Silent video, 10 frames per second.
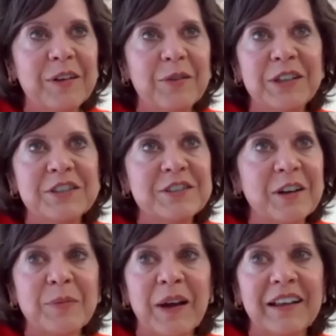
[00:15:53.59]
we just
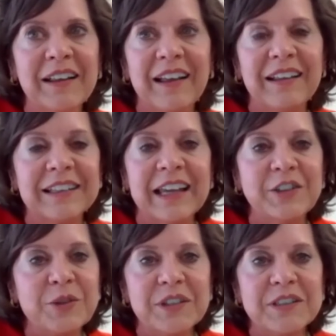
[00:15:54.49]
talked about
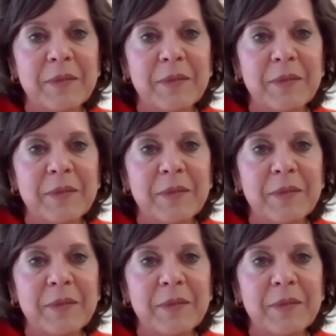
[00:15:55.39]
land shortage.